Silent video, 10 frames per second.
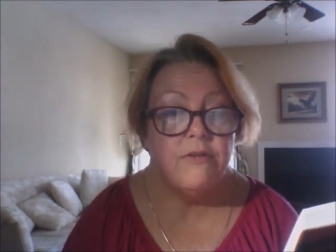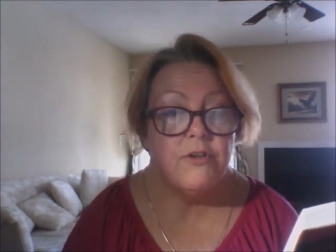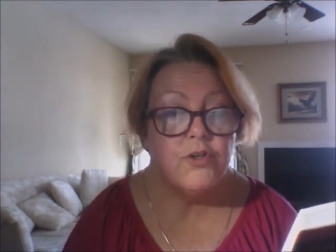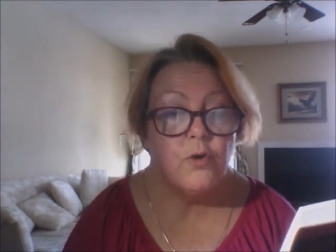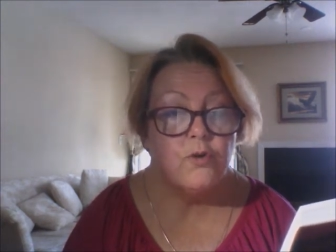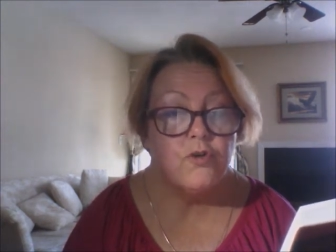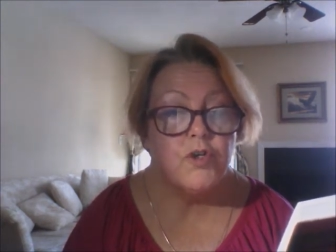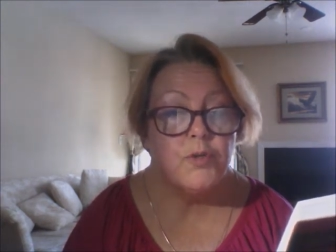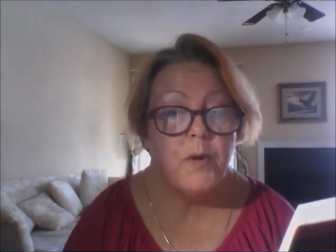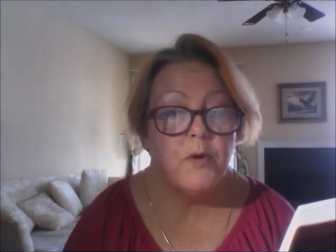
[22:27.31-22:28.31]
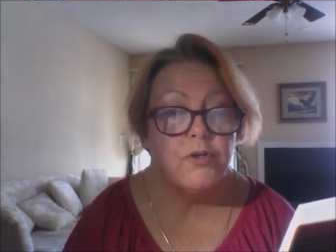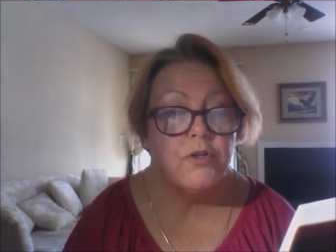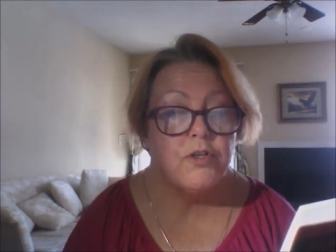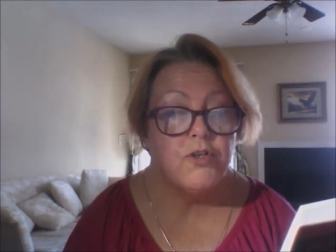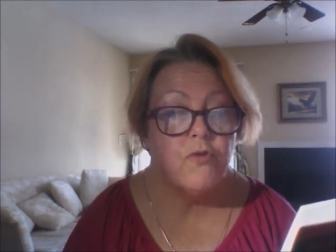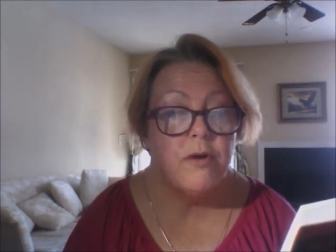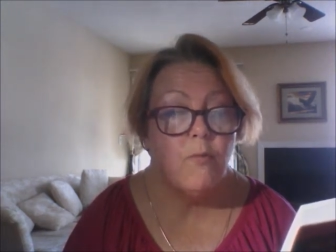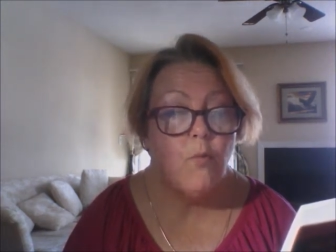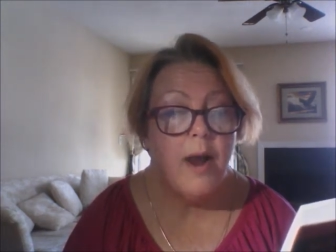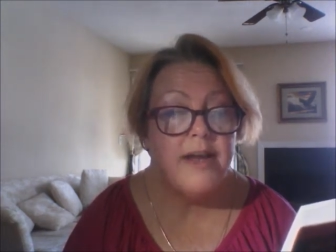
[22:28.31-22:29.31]
The soldier spoke to the
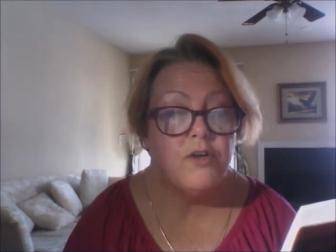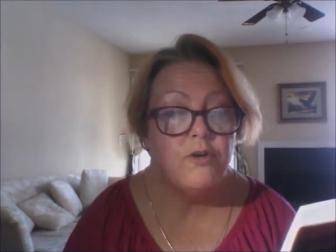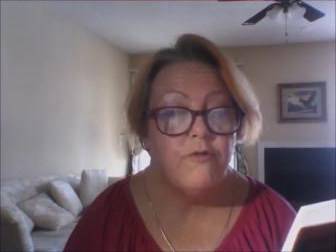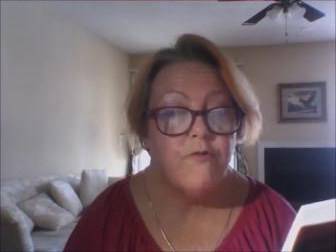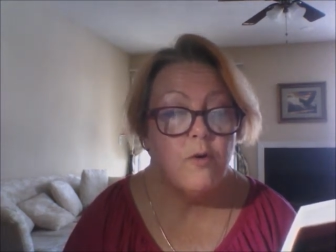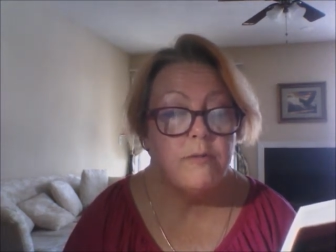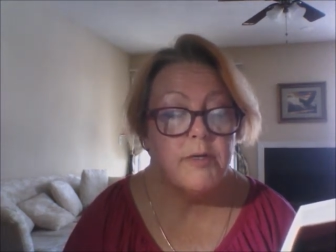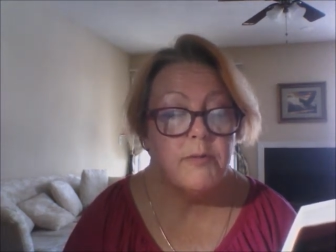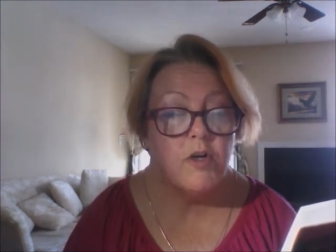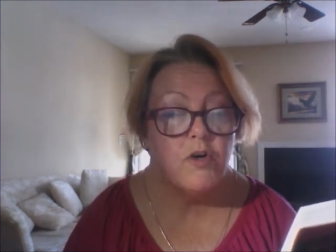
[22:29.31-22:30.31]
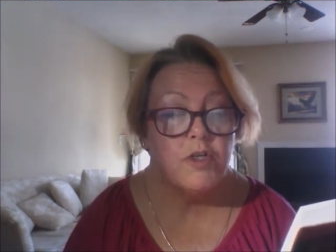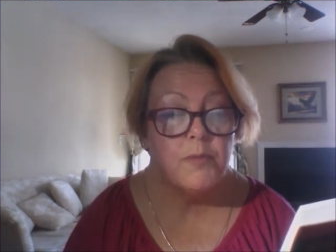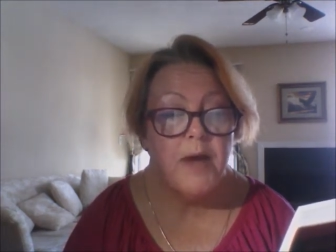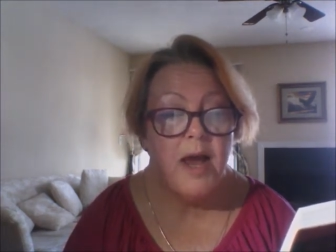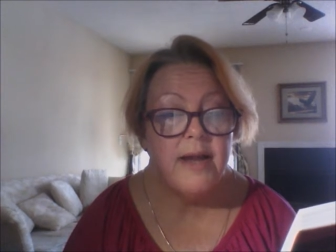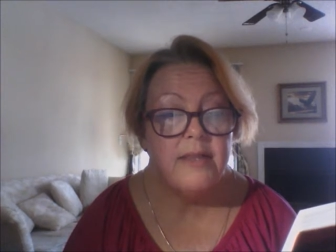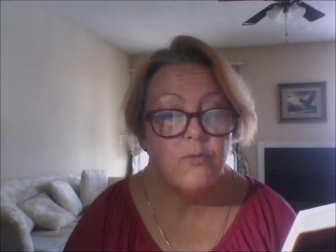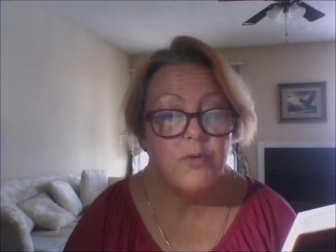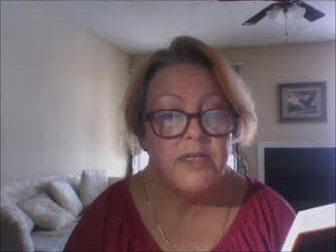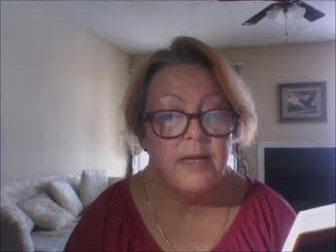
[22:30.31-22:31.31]
trim white uniformed nurse behind the
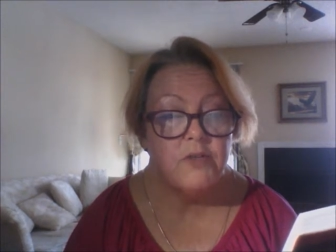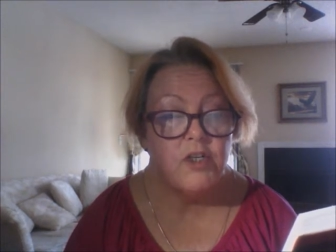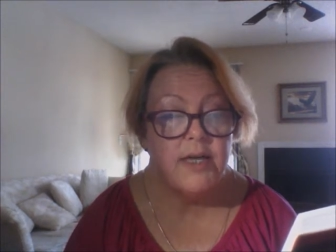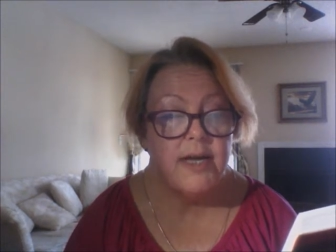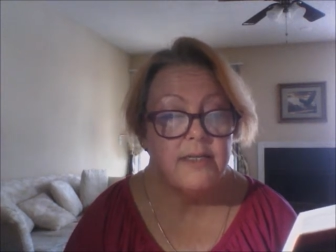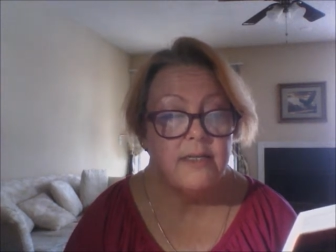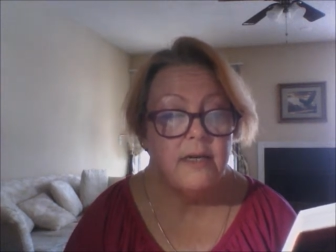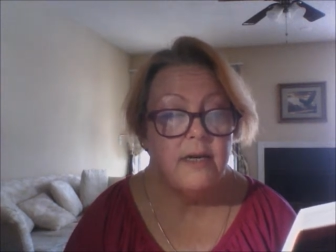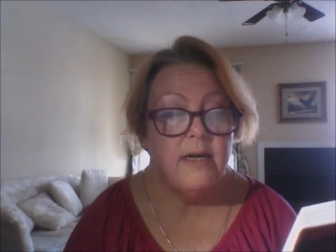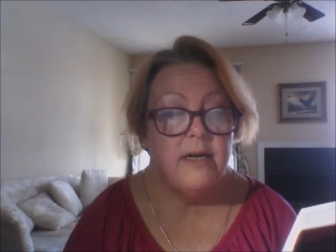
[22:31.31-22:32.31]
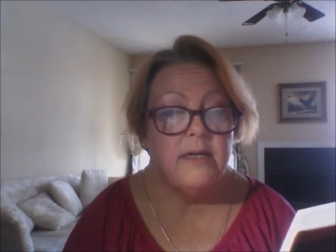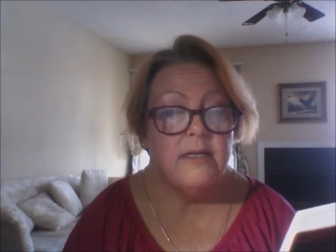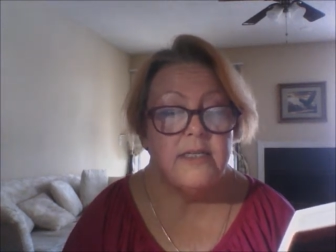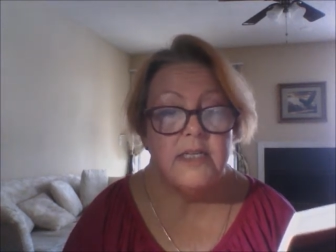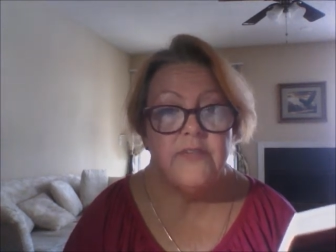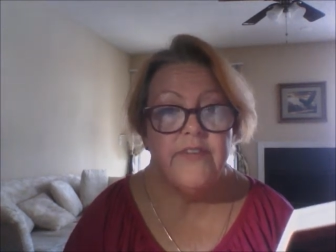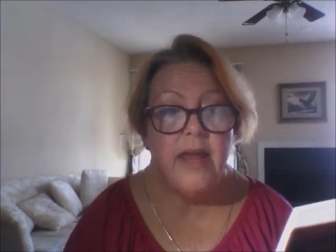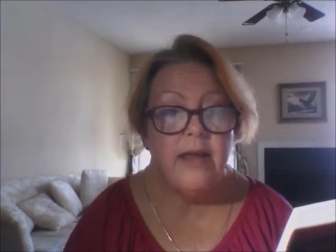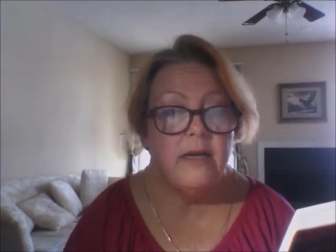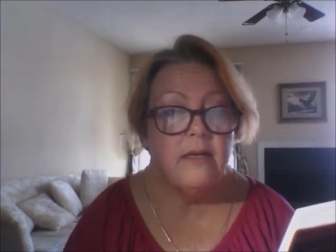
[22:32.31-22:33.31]
reception desk.
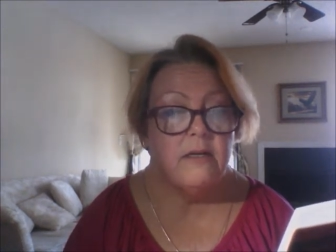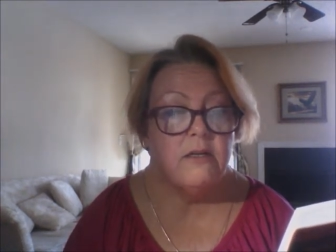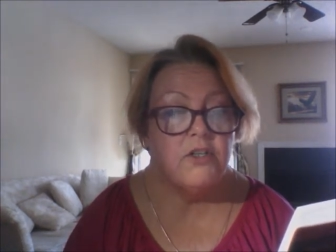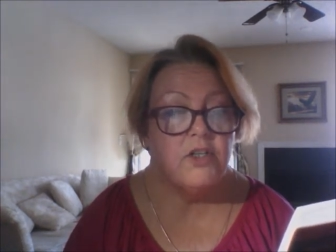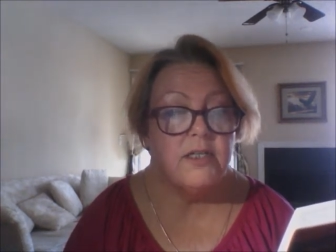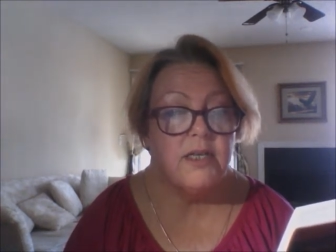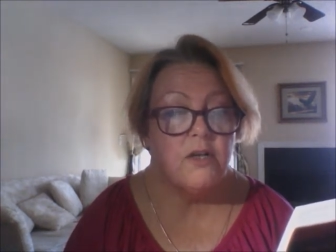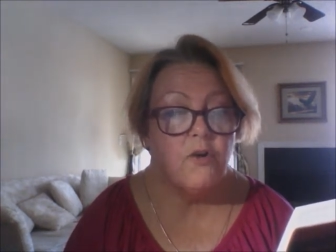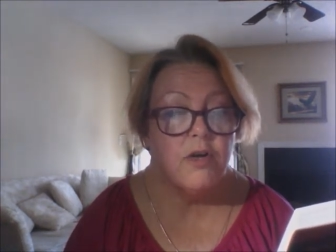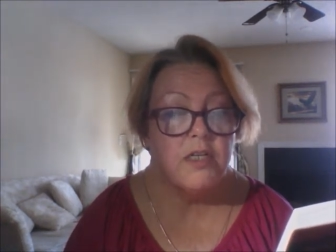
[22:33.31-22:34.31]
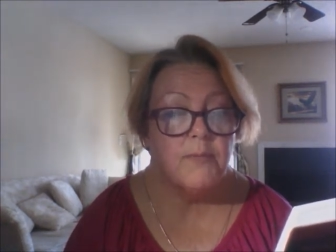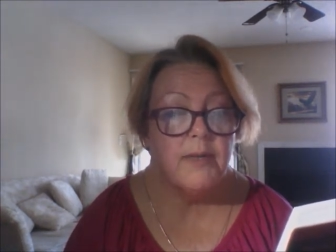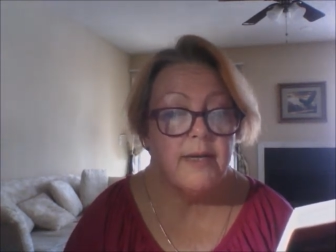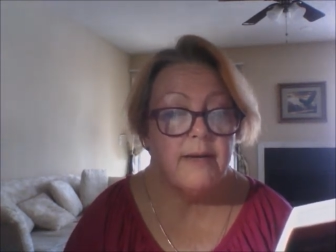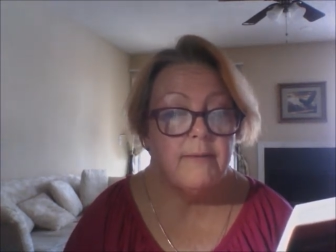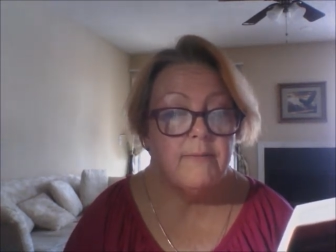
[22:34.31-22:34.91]
way, she said crisply.